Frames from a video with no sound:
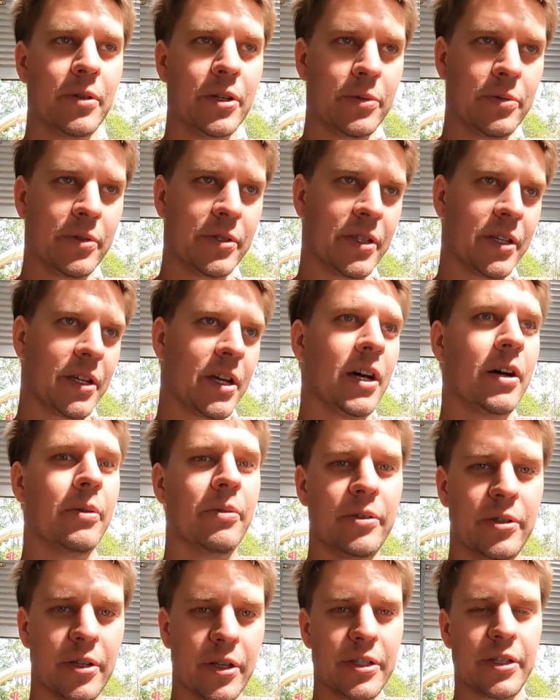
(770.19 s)
which was the car
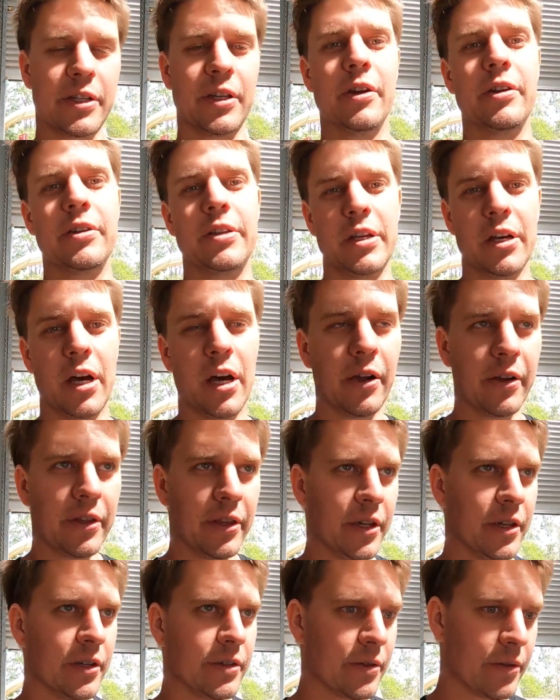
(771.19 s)
with just the OTR
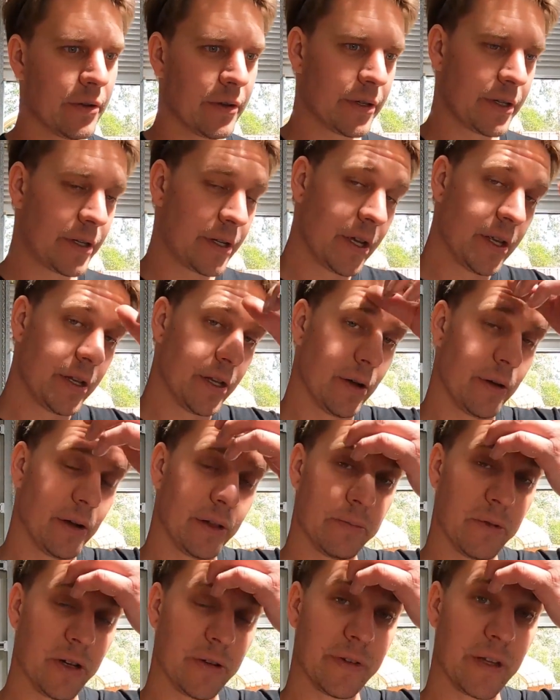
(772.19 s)
and the exhaust, no
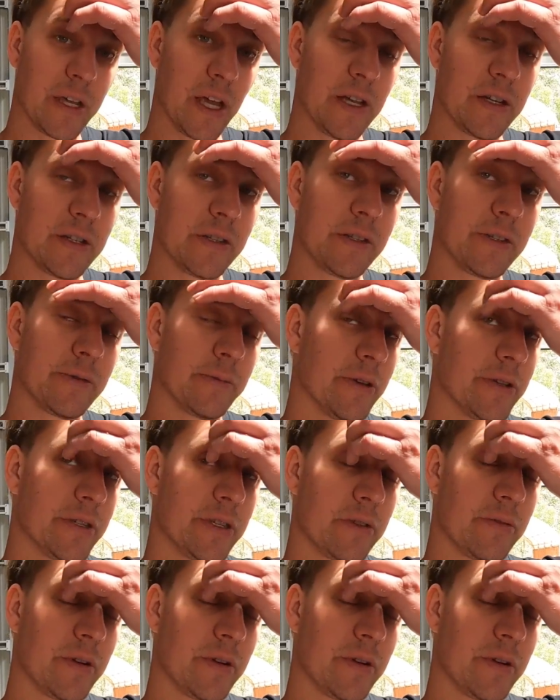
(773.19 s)
other modifications, was